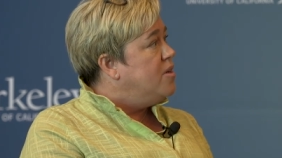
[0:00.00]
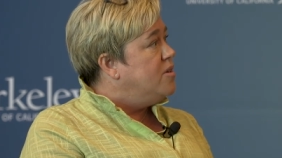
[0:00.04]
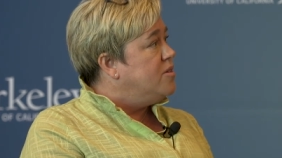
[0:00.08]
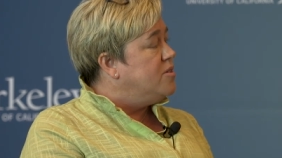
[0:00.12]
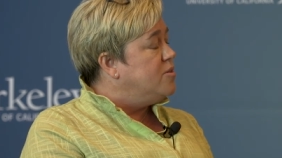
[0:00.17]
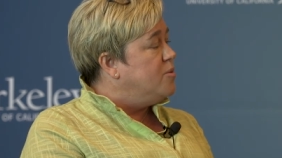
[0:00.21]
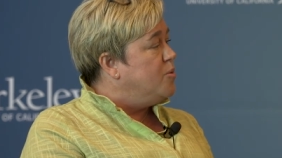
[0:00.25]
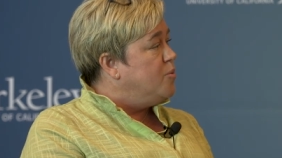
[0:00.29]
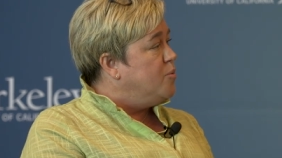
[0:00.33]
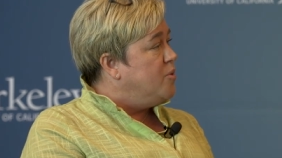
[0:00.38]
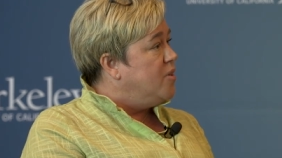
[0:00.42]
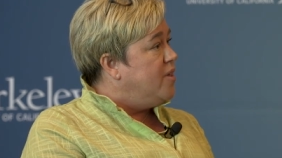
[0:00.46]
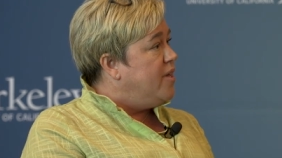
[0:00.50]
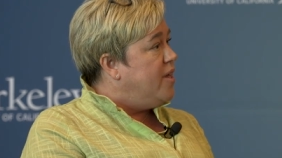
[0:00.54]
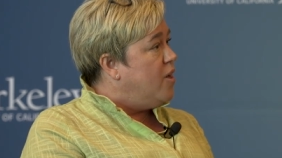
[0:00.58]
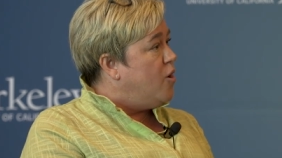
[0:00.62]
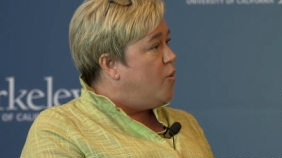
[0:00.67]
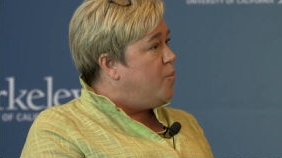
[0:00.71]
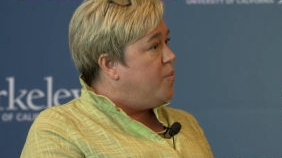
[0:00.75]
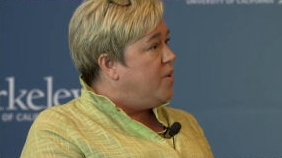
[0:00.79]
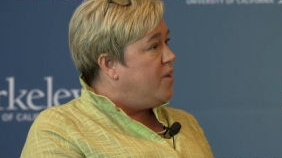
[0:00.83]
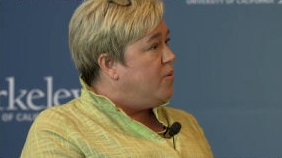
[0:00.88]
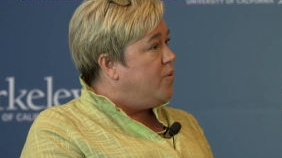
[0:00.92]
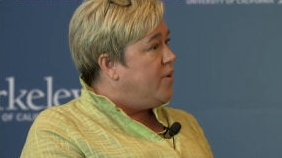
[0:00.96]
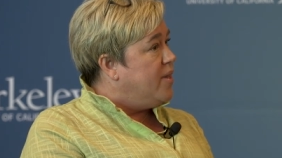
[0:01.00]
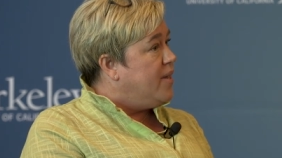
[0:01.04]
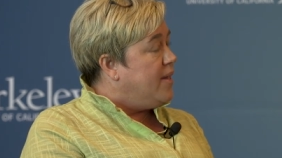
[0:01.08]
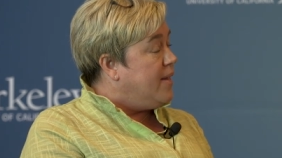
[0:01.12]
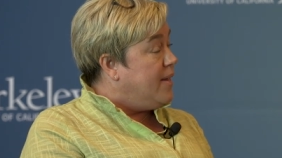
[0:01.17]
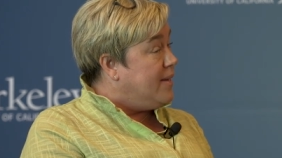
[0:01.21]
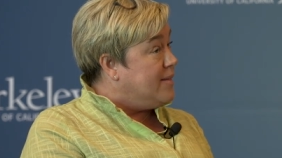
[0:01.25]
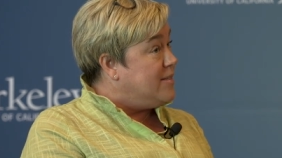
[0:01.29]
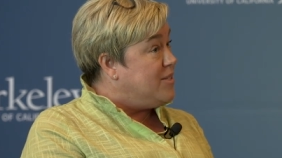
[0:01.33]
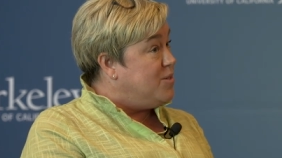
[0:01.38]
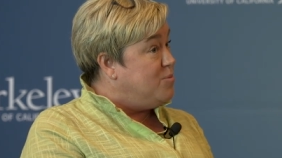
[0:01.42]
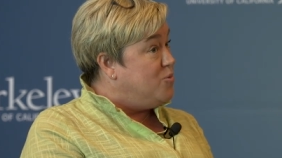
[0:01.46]
So we're really hoping we can
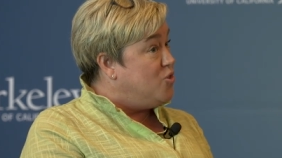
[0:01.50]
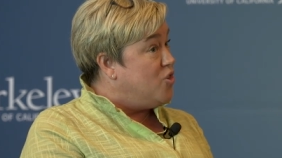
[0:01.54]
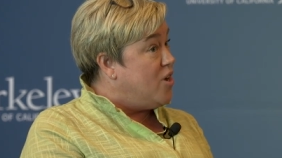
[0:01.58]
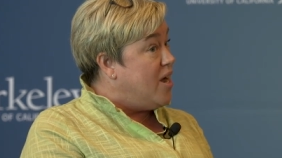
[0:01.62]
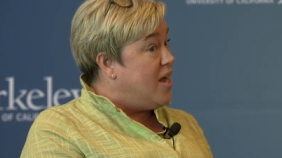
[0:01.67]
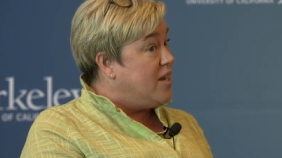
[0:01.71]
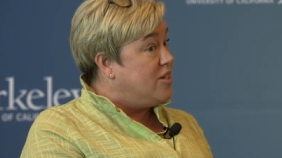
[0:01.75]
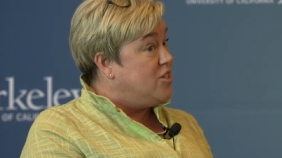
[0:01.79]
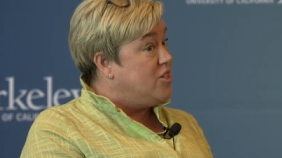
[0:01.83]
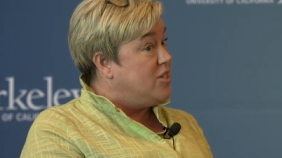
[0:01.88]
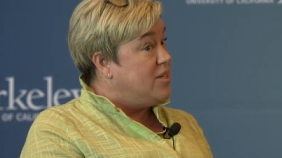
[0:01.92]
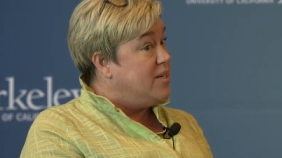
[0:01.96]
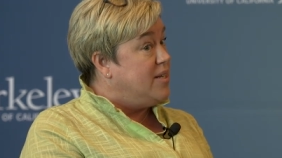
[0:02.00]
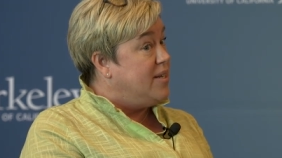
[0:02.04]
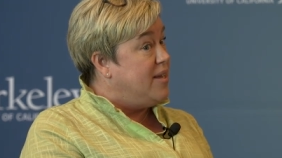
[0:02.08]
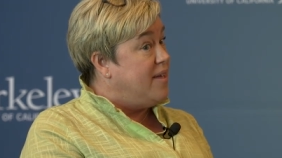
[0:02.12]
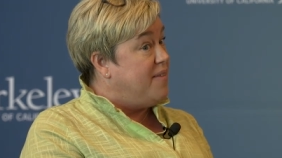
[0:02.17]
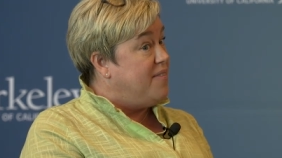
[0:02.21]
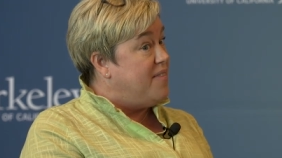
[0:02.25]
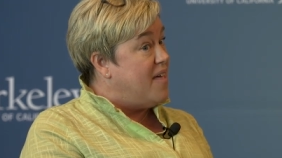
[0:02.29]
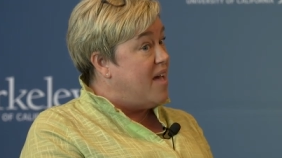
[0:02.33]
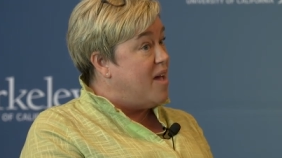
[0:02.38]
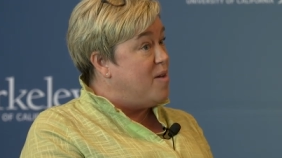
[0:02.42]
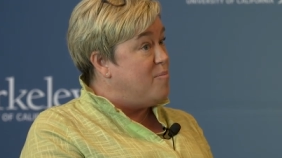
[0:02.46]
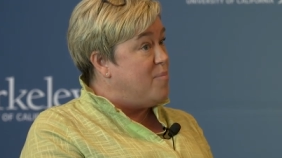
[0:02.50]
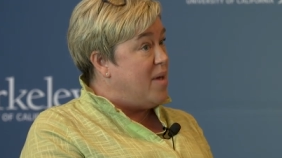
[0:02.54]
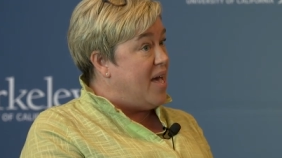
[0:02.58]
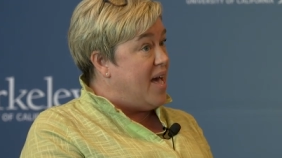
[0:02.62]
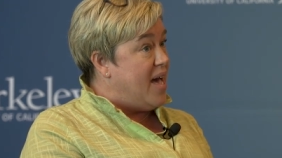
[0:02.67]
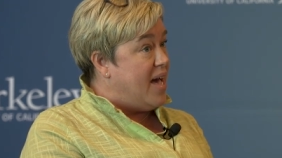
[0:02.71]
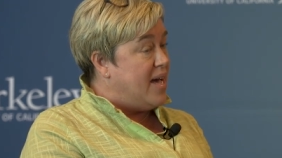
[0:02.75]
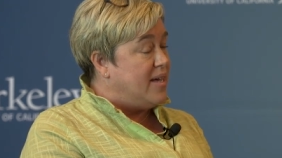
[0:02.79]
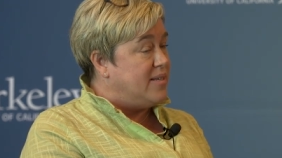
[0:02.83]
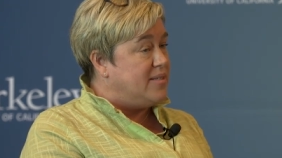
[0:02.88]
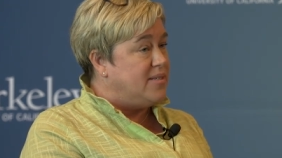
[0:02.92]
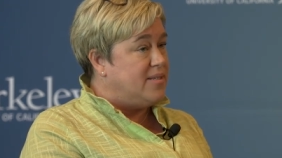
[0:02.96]
get some traction and get that
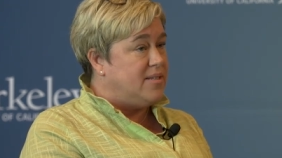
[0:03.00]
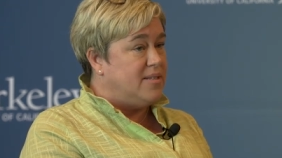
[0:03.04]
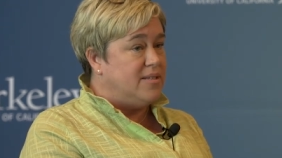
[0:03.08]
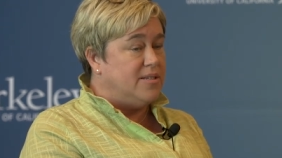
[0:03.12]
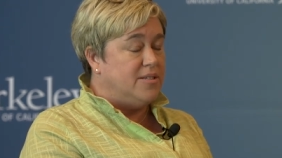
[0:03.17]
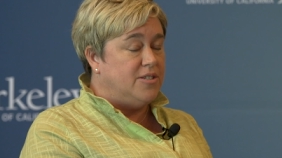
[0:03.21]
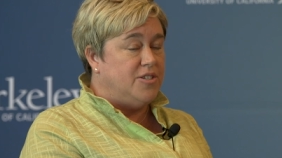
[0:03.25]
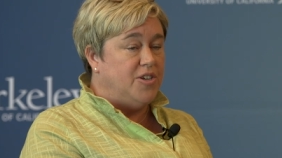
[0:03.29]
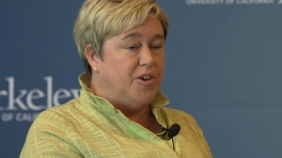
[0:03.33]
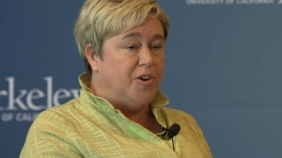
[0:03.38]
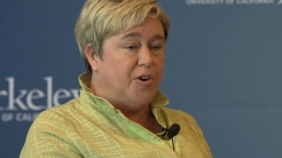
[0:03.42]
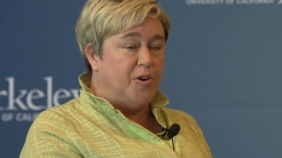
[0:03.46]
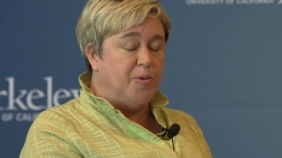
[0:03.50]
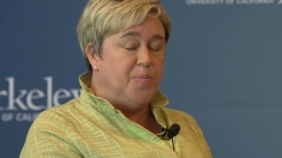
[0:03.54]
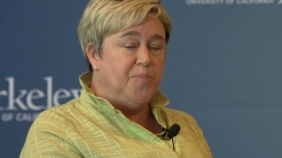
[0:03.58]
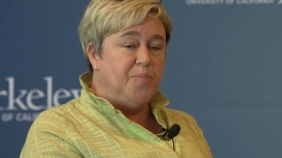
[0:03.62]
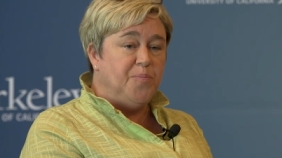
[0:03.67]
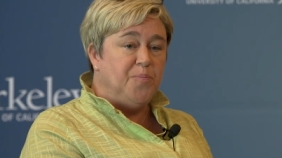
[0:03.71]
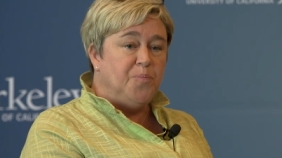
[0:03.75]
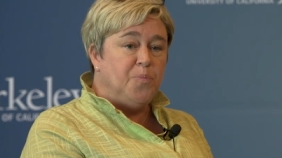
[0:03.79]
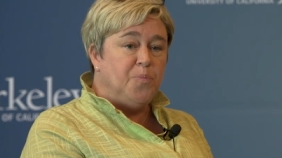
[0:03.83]
passed this year.